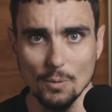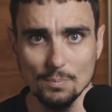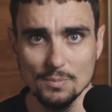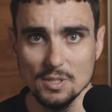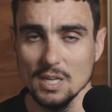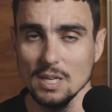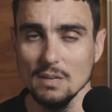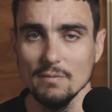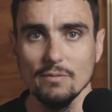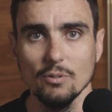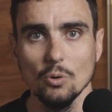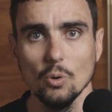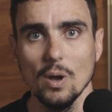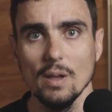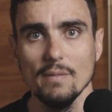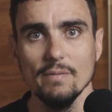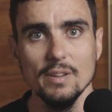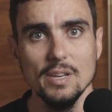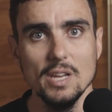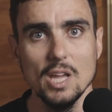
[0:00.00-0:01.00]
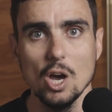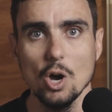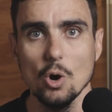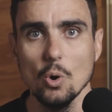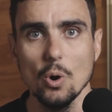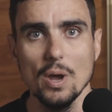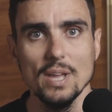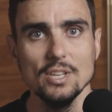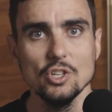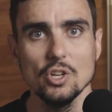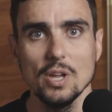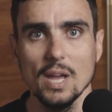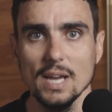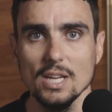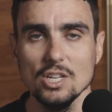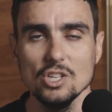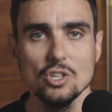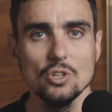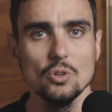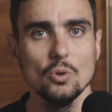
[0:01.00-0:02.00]
opted in for a video or
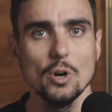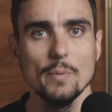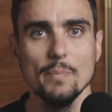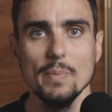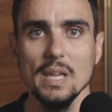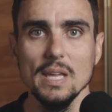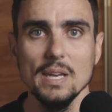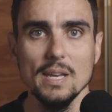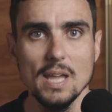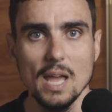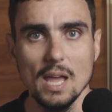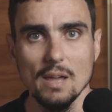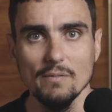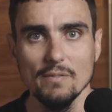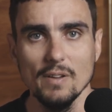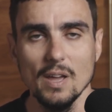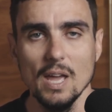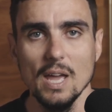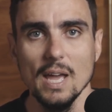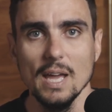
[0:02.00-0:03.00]
education or a PDF.